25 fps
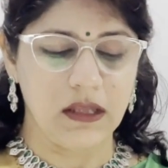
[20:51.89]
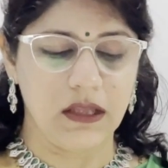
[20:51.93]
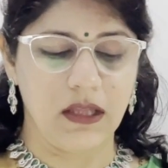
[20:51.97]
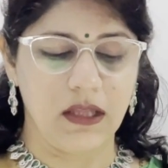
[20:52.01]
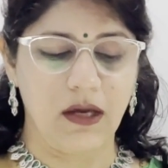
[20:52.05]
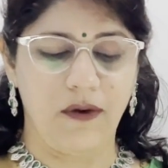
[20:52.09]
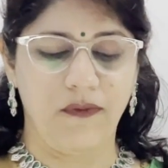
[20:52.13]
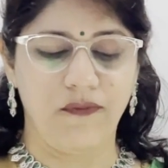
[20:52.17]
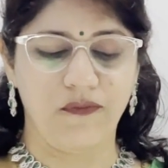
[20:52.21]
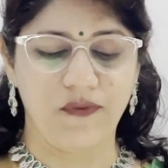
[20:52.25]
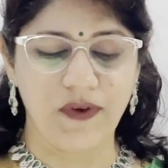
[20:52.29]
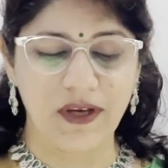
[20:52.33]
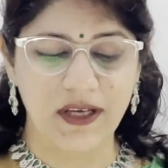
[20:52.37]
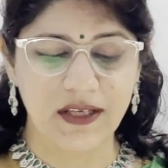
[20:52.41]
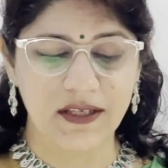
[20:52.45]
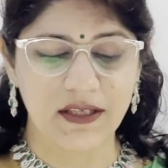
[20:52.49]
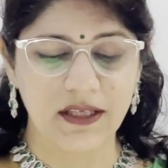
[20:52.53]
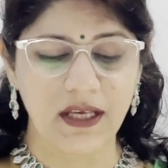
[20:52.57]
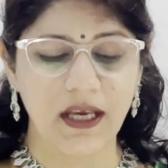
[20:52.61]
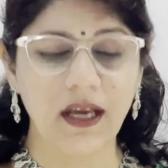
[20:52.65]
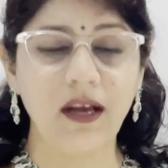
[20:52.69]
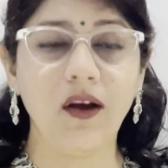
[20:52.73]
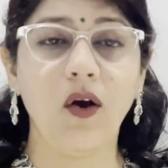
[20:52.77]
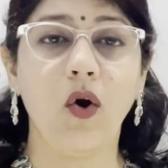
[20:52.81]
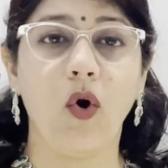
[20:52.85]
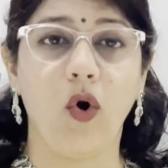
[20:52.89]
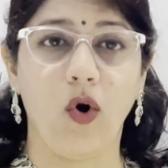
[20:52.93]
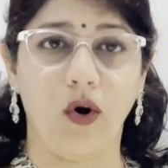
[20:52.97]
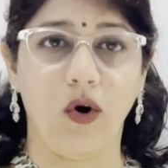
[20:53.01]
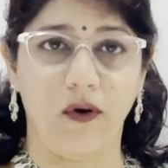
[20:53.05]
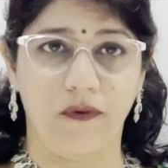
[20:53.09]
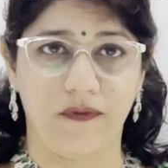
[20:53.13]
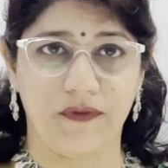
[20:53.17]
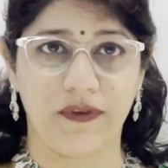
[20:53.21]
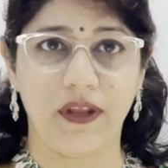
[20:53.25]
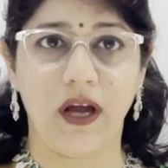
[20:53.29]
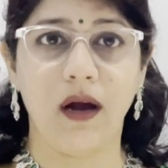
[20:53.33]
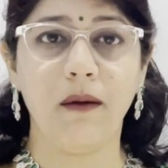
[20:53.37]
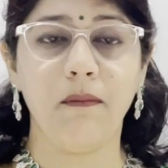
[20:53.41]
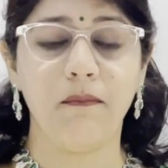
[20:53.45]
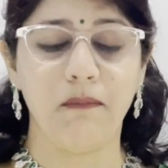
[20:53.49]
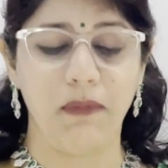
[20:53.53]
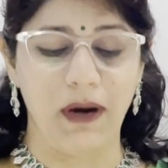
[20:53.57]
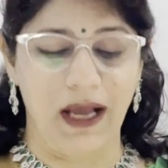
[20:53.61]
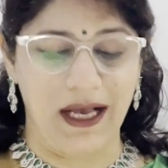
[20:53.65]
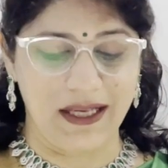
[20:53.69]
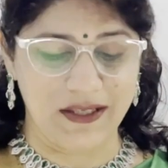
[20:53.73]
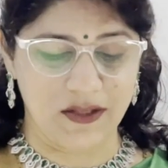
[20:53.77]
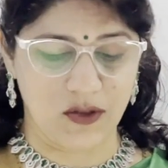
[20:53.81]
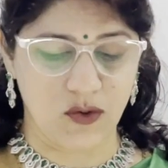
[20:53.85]
The fixing of the
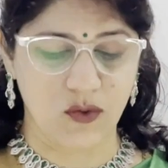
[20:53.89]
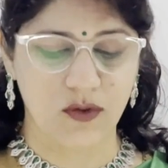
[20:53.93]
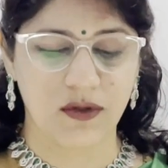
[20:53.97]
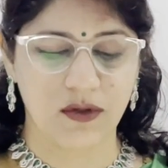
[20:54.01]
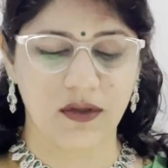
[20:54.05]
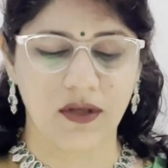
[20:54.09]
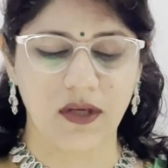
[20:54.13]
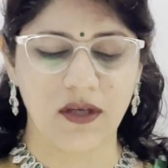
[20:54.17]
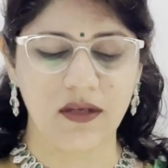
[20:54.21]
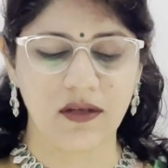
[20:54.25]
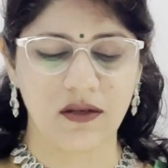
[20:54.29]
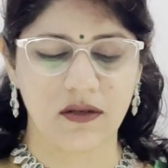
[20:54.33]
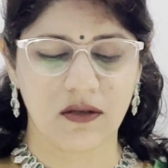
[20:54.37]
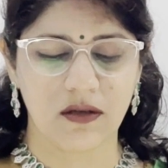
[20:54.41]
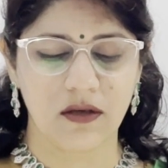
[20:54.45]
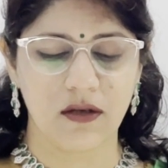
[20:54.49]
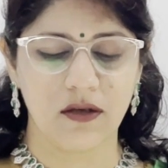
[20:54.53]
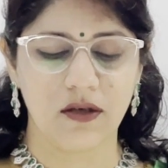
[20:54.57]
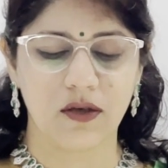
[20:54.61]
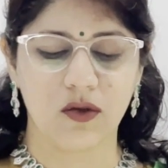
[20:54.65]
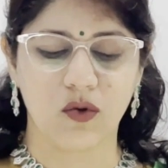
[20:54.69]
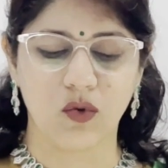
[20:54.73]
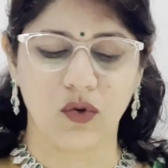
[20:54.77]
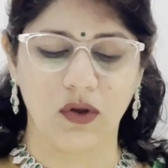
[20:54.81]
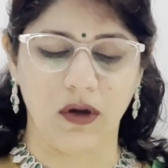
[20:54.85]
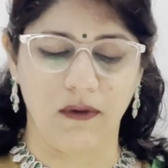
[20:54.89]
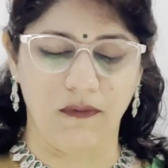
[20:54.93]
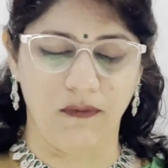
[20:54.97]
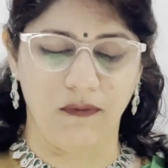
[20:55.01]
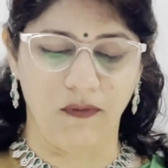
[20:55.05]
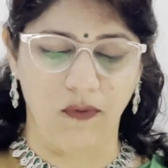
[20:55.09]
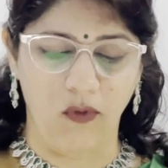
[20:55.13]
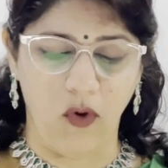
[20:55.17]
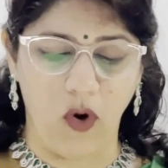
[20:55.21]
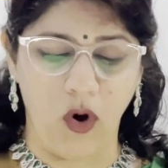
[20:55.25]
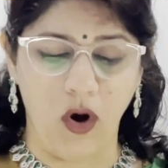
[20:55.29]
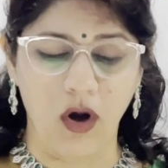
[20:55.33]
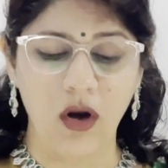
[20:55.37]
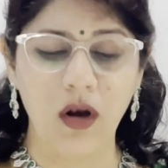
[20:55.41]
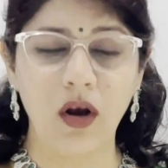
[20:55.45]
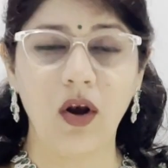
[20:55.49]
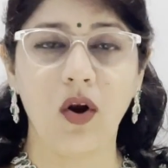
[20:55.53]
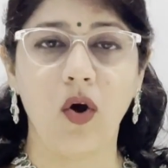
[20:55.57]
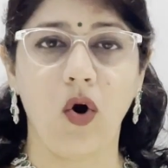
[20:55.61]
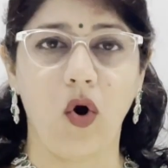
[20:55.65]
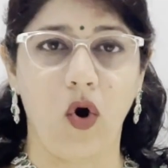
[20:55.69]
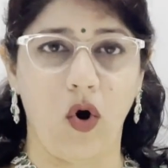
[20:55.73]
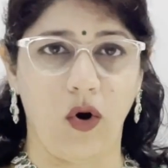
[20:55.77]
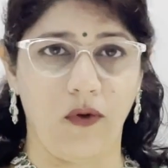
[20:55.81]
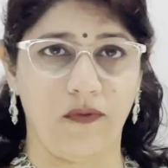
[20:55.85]
blastocyst to the
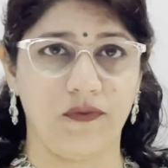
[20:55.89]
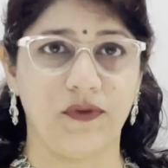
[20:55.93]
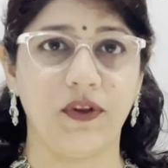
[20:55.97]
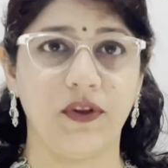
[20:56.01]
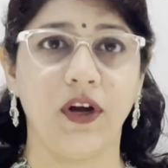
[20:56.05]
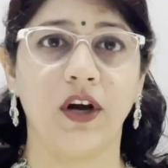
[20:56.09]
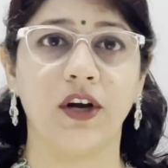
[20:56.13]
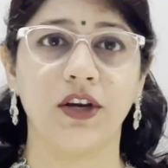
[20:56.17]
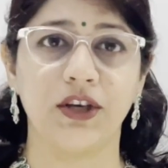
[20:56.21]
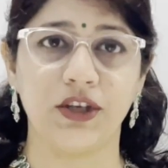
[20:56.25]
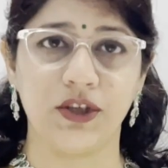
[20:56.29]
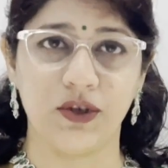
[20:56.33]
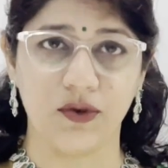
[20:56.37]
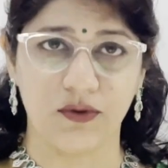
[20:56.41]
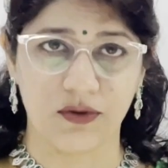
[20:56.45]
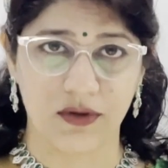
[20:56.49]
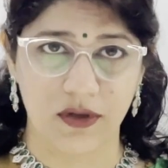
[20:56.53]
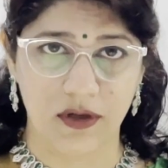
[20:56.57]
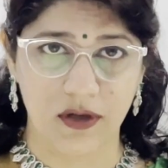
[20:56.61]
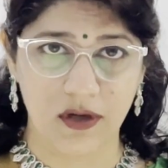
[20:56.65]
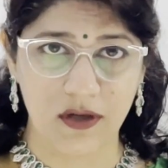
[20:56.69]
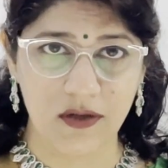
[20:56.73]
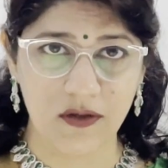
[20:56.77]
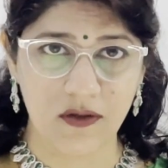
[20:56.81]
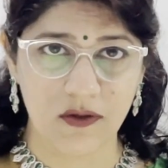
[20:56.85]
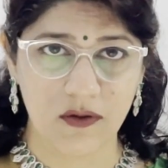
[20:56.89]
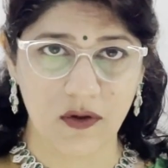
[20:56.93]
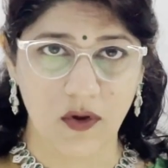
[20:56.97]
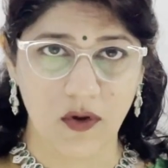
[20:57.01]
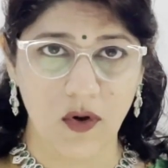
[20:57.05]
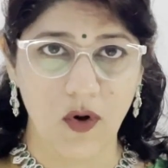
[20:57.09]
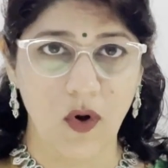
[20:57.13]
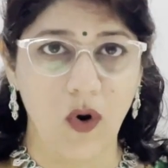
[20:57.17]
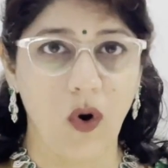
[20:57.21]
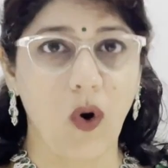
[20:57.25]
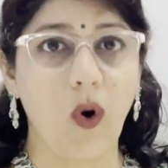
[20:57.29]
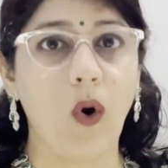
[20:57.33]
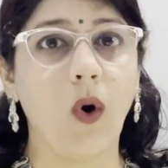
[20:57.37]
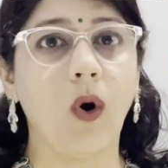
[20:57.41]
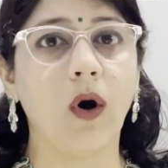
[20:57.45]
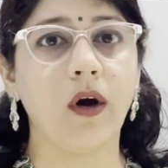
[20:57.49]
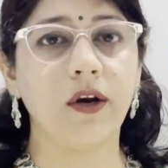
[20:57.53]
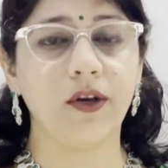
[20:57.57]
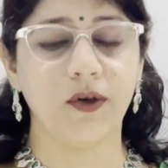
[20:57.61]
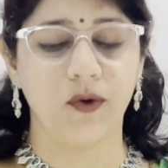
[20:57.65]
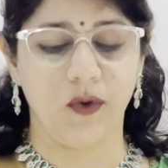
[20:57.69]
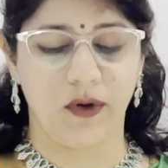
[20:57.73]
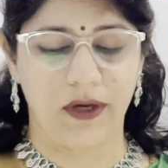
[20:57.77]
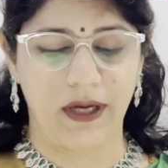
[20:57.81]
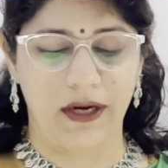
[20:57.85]
wall of the uterus,
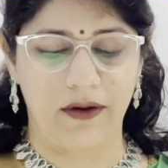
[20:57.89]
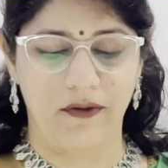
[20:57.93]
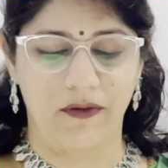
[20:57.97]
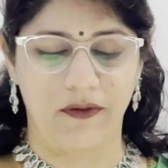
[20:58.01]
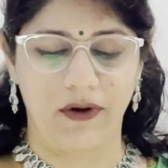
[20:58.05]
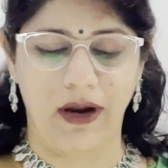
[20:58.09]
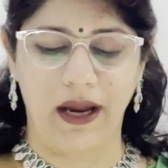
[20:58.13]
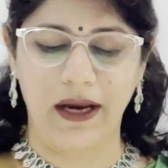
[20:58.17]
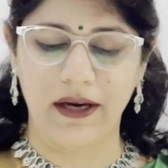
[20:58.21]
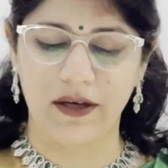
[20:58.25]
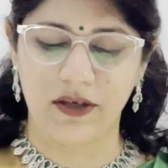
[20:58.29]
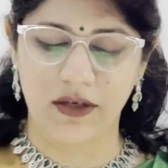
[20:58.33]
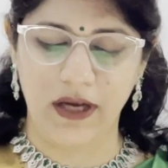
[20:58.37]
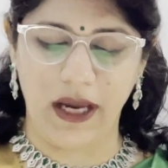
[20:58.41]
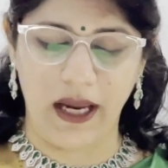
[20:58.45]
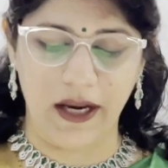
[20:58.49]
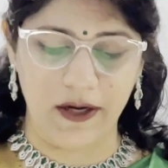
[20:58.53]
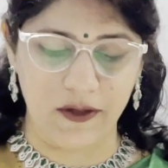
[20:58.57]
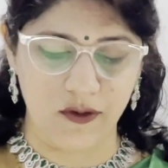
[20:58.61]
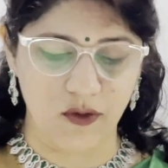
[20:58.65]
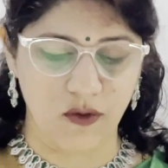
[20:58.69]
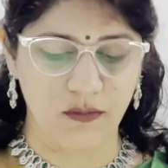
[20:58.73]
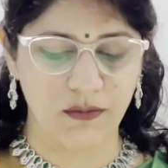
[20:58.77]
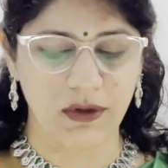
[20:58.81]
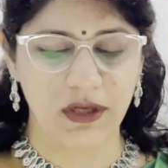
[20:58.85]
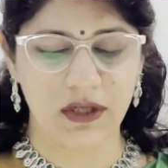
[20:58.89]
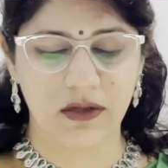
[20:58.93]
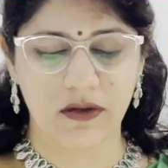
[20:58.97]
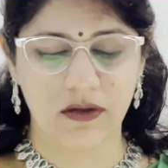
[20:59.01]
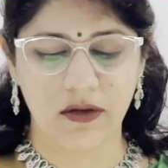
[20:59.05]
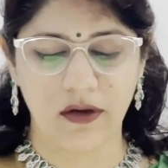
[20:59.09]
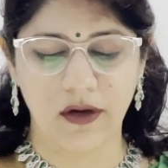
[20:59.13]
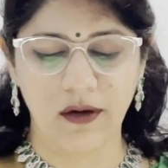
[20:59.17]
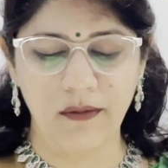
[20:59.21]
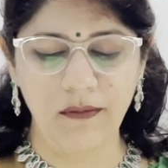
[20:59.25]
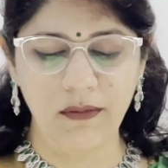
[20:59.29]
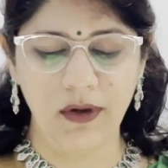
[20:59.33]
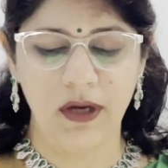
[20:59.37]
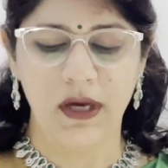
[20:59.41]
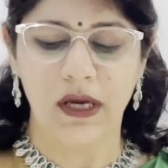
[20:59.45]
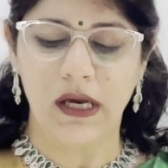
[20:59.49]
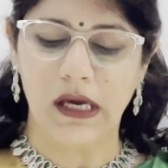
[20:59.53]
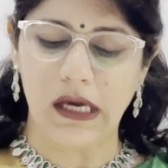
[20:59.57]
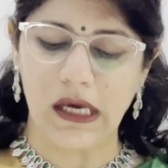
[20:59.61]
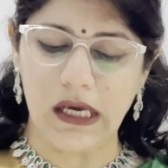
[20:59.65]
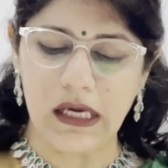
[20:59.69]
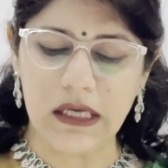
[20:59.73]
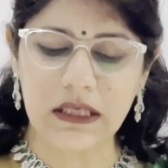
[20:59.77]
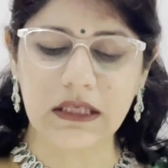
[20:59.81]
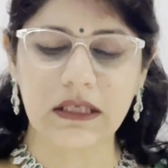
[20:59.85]
or you can write endometrium,
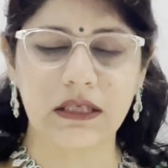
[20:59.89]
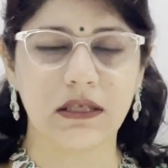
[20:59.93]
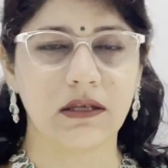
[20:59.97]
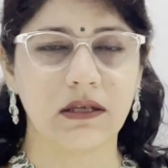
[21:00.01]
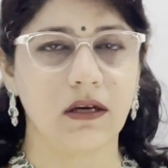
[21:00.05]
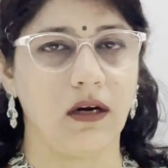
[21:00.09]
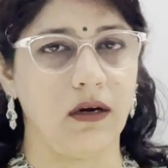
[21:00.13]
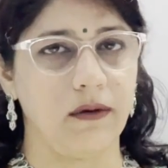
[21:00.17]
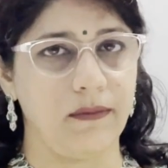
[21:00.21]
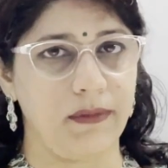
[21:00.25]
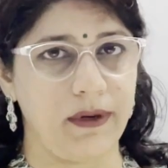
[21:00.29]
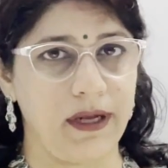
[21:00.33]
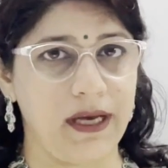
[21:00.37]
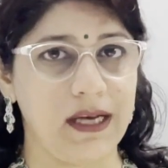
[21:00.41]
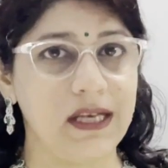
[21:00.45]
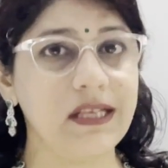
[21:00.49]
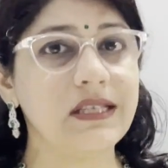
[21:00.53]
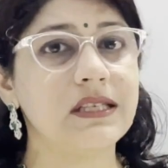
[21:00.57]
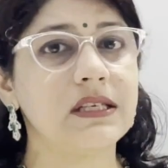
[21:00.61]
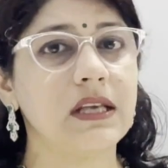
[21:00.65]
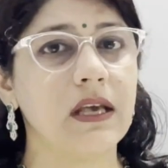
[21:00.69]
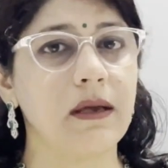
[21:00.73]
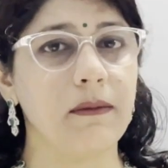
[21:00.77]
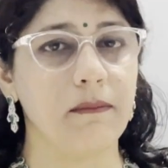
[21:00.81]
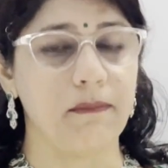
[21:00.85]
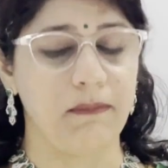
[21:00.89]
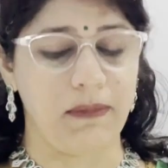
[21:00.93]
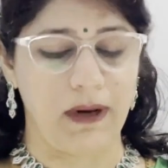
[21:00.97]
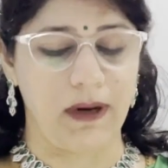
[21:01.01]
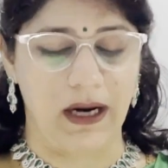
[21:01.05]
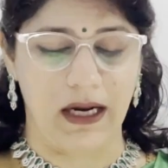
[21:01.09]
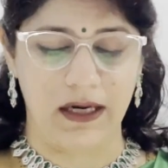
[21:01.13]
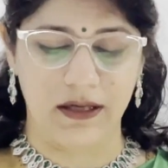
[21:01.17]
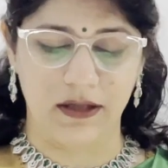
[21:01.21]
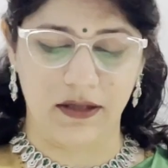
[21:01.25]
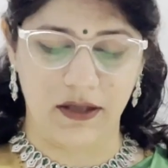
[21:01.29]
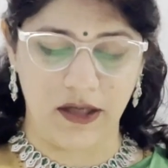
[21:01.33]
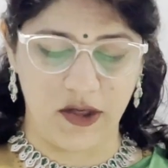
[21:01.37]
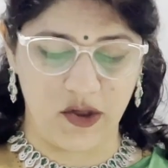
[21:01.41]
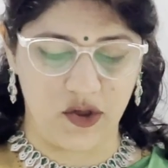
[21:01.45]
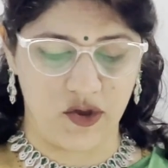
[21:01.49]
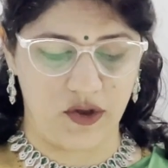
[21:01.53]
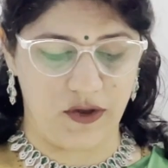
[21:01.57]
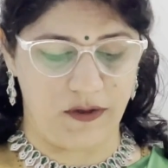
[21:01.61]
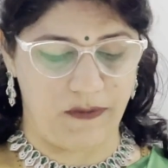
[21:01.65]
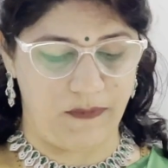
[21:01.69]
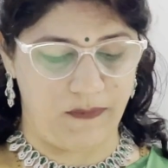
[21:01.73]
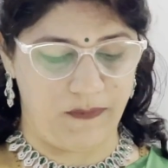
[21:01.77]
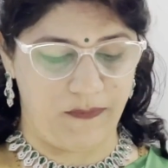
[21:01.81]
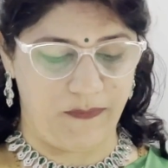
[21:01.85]
is termed as
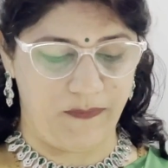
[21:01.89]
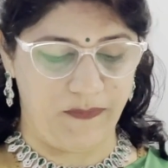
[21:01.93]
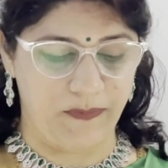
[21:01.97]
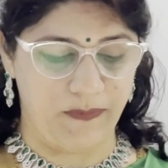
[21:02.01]
implantation.